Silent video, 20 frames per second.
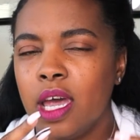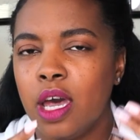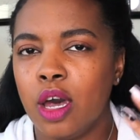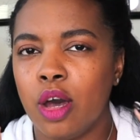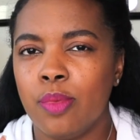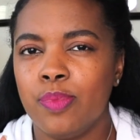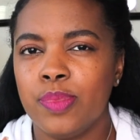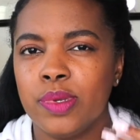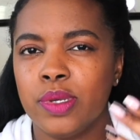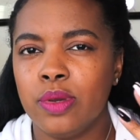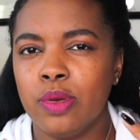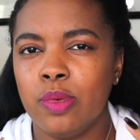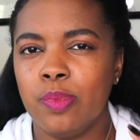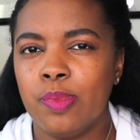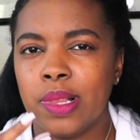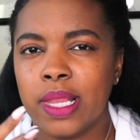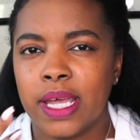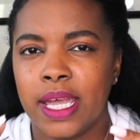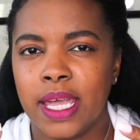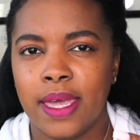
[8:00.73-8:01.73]
of help you
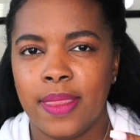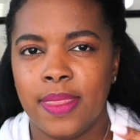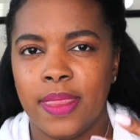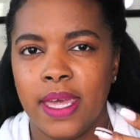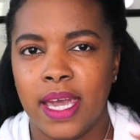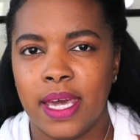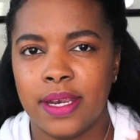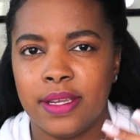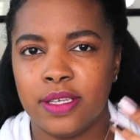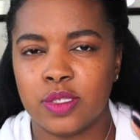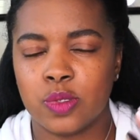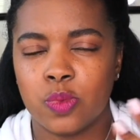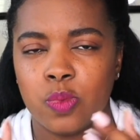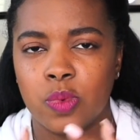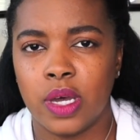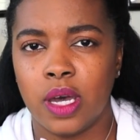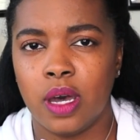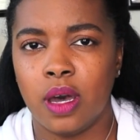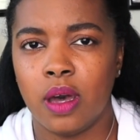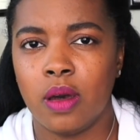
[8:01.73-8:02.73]
plan that as
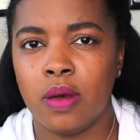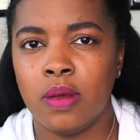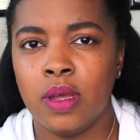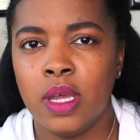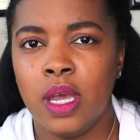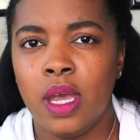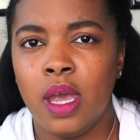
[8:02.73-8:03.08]
well.